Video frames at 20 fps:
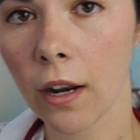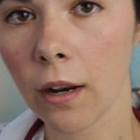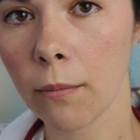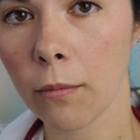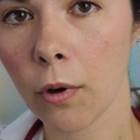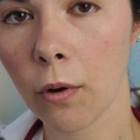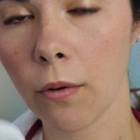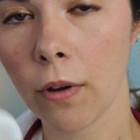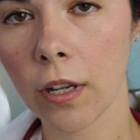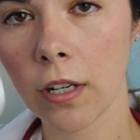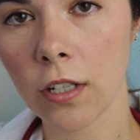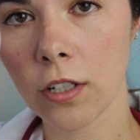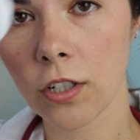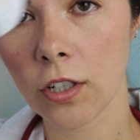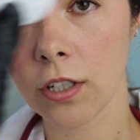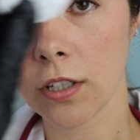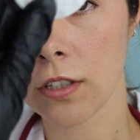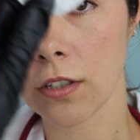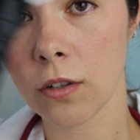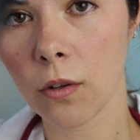and I'm going to
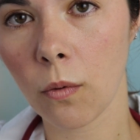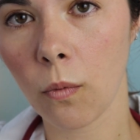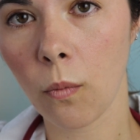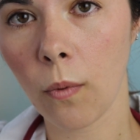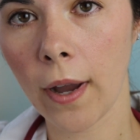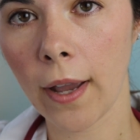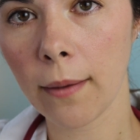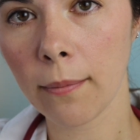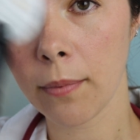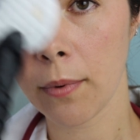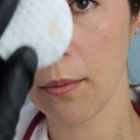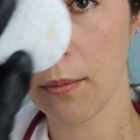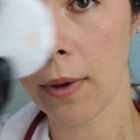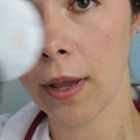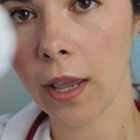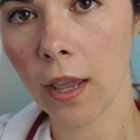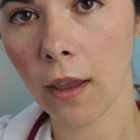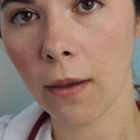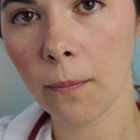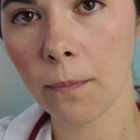just wipe
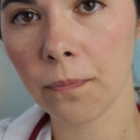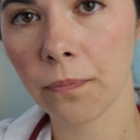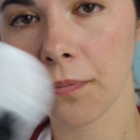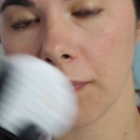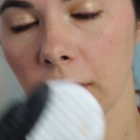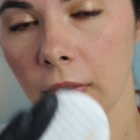away